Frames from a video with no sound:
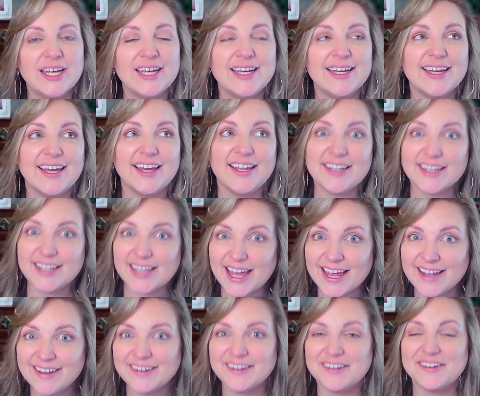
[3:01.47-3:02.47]
And
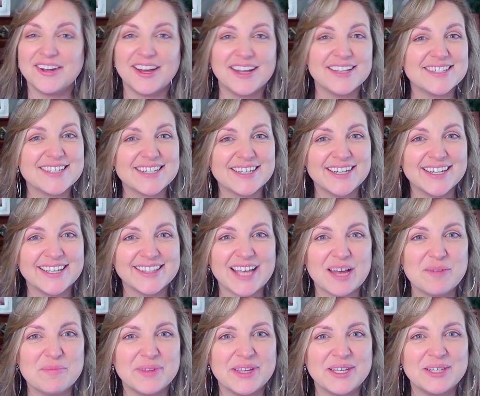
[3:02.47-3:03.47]
again, not staring at
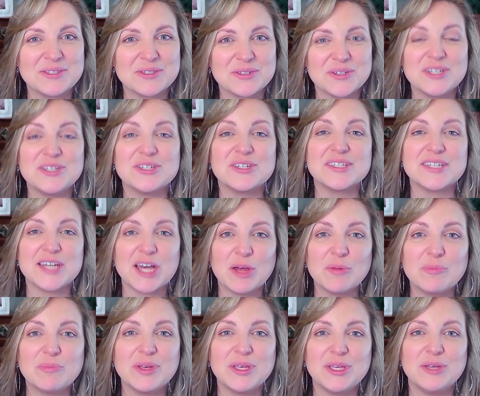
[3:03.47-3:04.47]
that blank screen, just
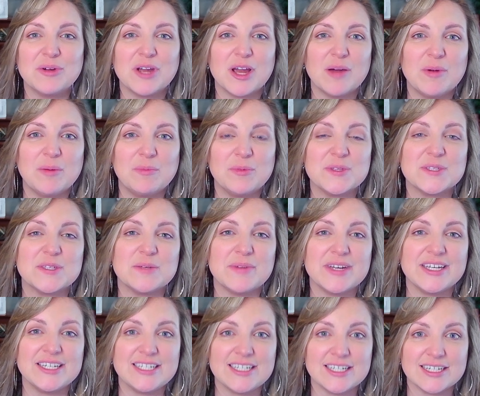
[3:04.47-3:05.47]
helping you come up with some
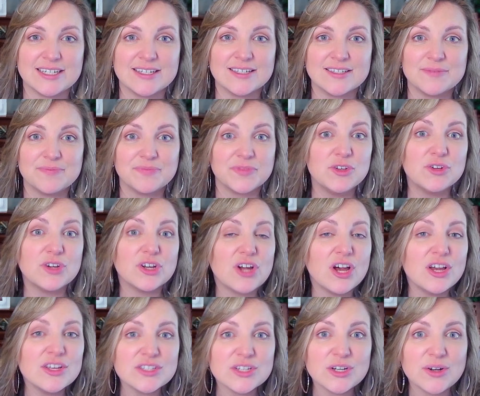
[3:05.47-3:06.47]
ideas. You could
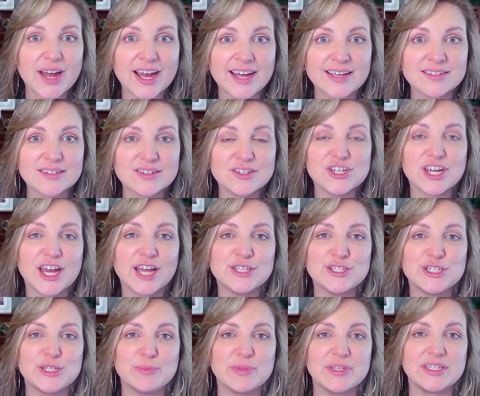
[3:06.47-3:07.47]
also ask
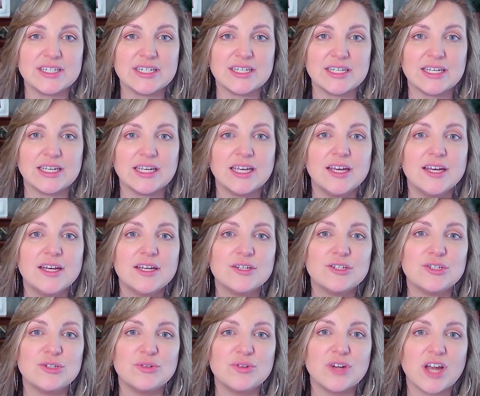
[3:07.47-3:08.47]
ChatGPT
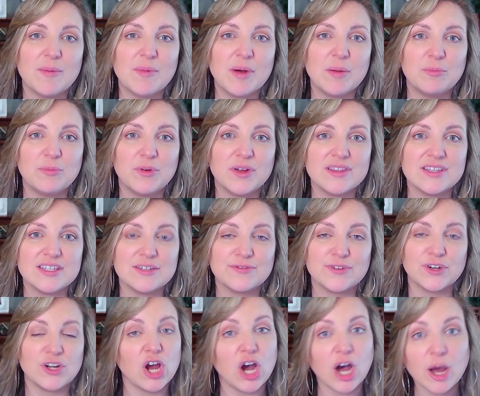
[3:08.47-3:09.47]
to come up with
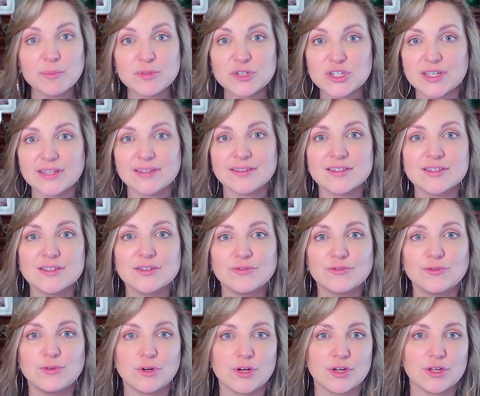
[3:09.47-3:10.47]
different options
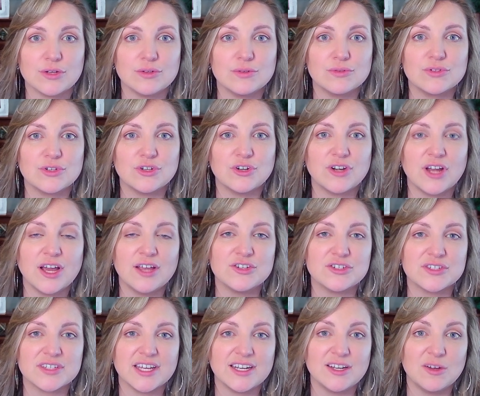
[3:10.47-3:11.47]
for you, so you're not
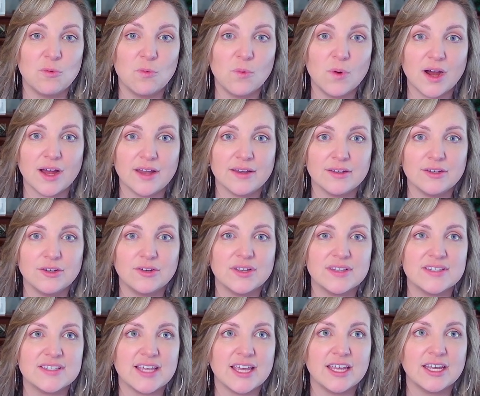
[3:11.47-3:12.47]
just getting one. You
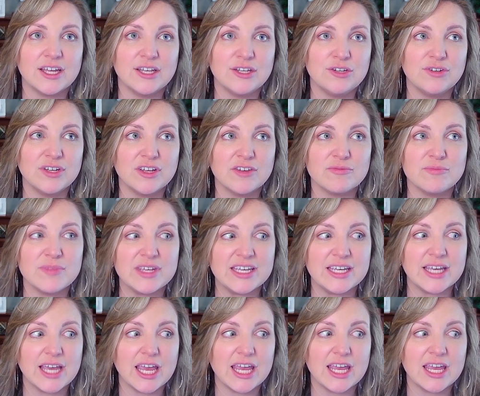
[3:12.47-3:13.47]
could say, can you give
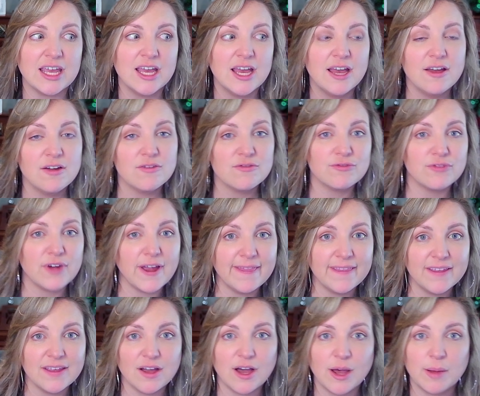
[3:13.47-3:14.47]
me a
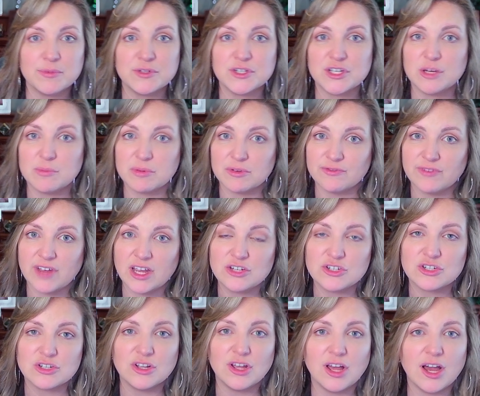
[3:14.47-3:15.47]
friendly option, a
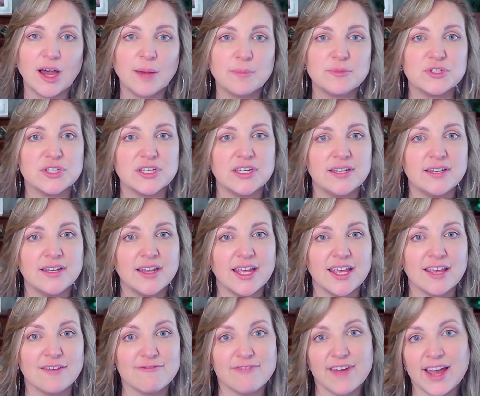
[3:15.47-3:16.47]
professional option,
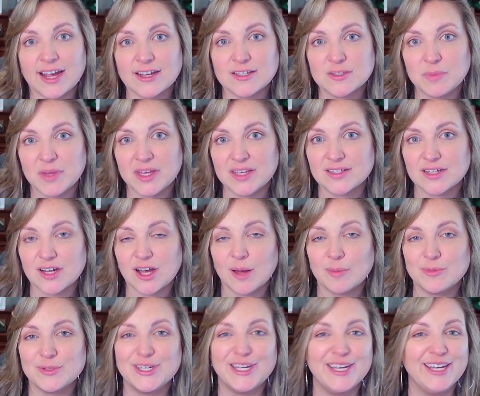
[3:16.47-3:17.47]
a facts-based
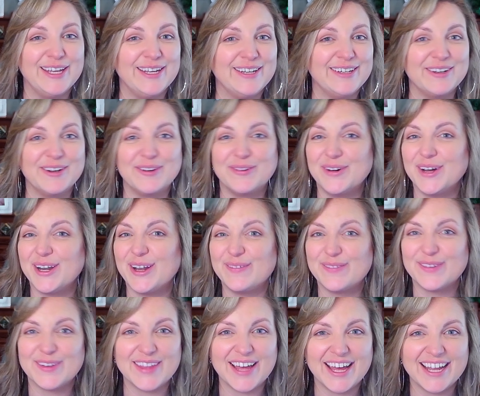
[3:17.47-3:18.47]
option,
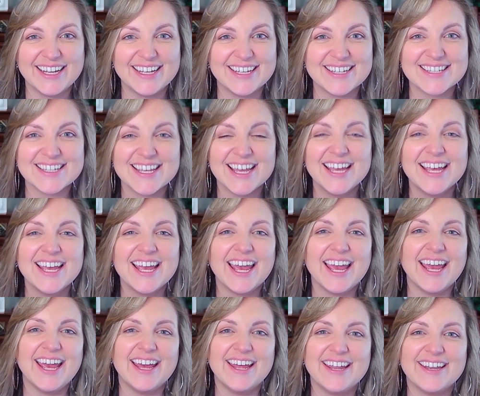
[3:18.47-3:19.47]
whatever that is,
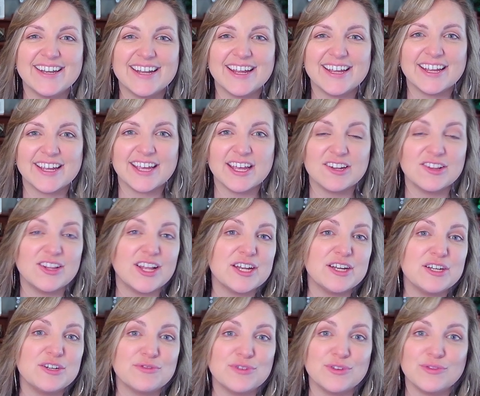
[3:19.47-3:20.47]
and get a lot of
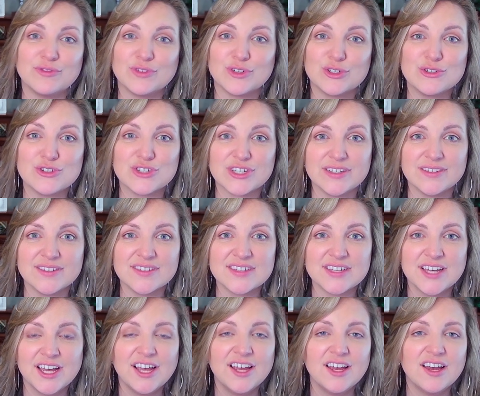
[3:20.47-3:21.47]
different versions.
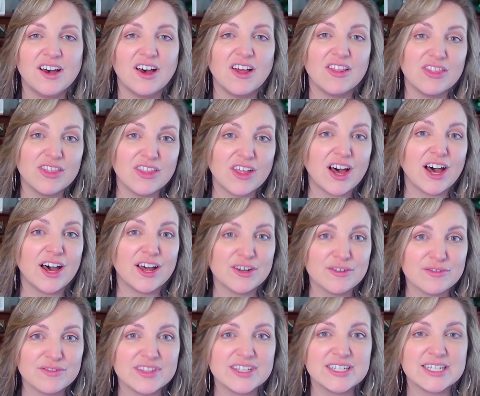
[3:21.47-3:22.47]
A lot
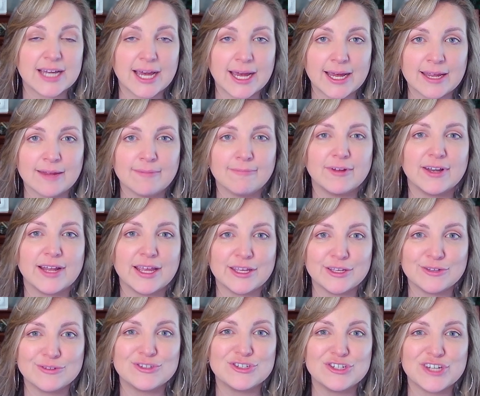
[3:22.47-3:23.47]
of the time when I
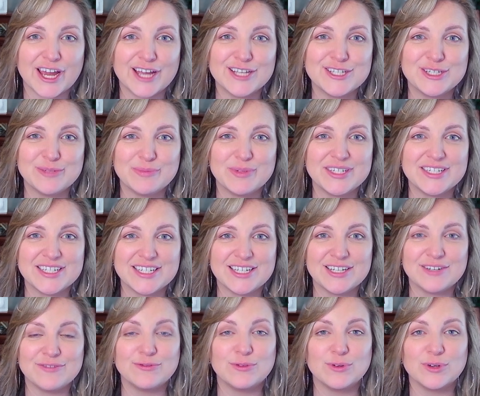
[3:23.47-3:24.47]
use
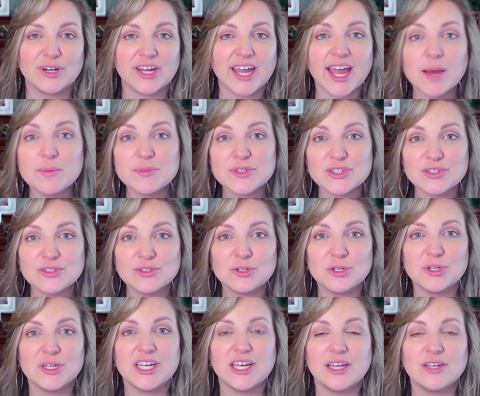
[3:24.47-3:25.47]
ChatGPT for caption
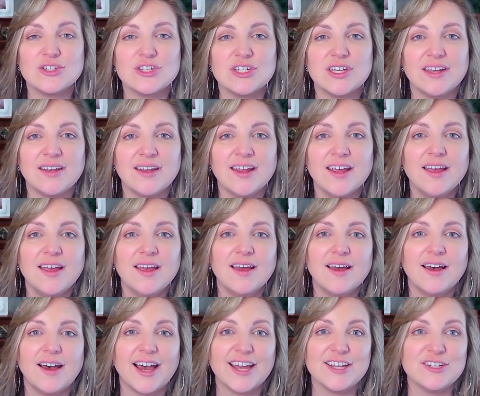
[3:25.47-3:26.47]
creation,
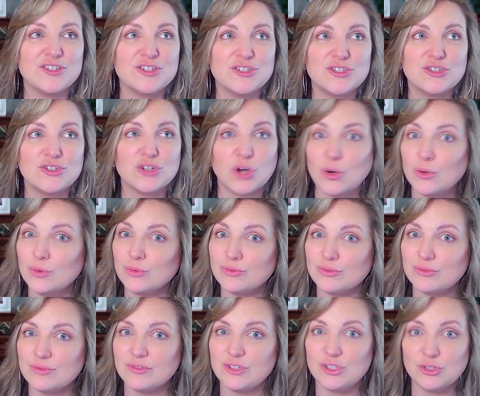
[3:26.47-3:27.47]
I don't
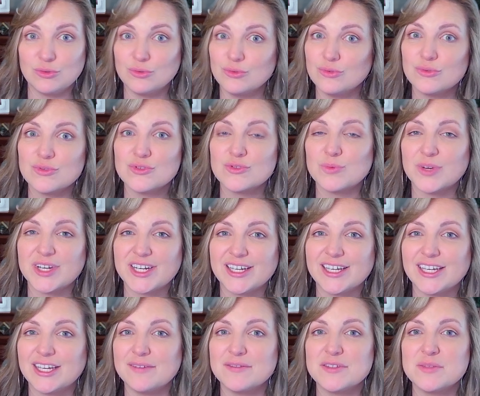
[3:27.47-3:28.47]
use what it
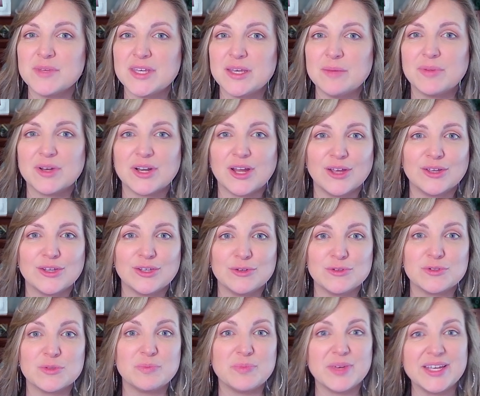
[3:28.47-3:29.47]
gives me, but I'll
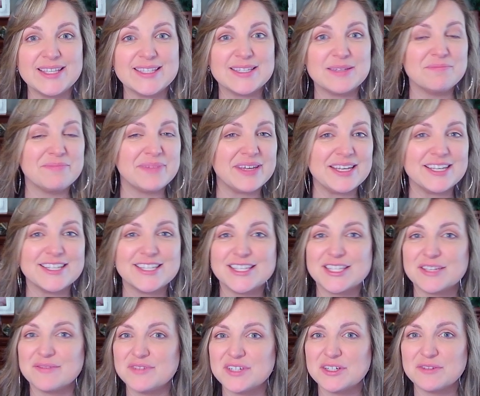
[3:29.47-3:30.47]
use bits and pieces
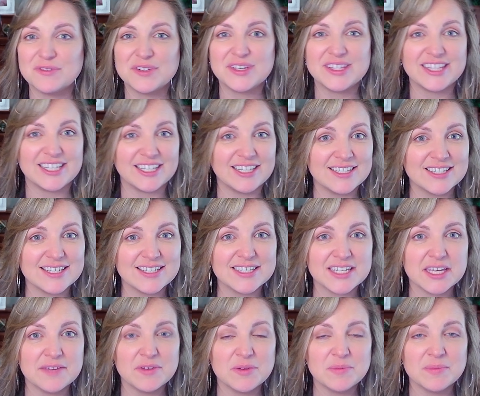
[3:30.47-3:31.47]
of different things it's
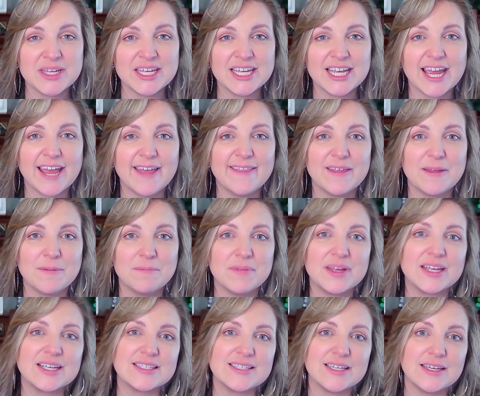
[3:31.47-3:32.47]
given me and then
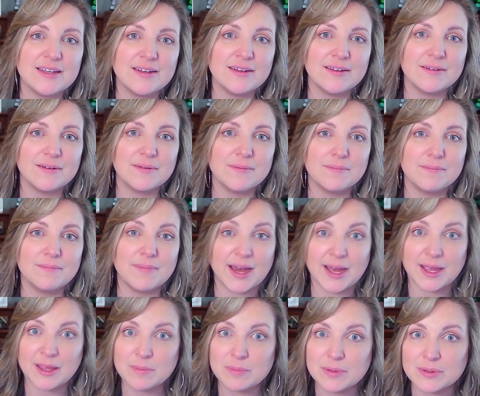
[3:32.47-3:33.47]
mix in
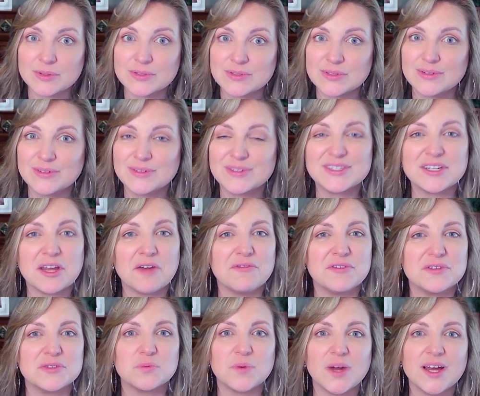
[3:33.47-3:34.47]
my personal stuff
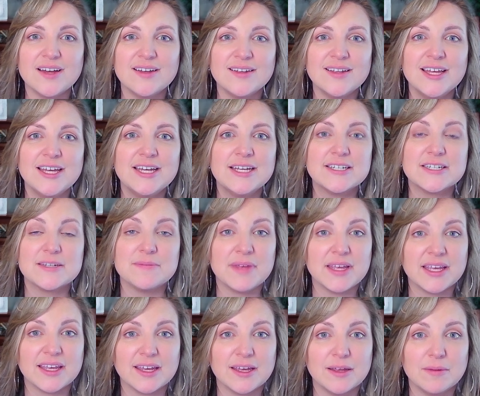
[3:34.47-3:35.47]
as well to
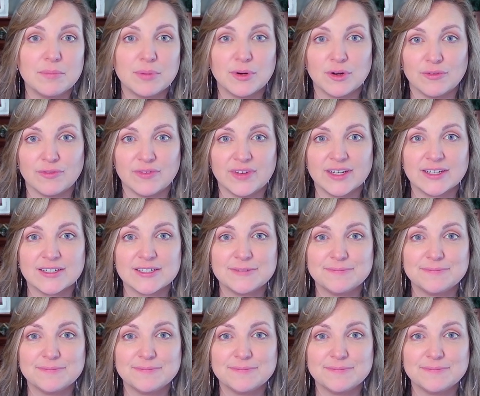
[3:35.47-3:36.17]
make it perfect.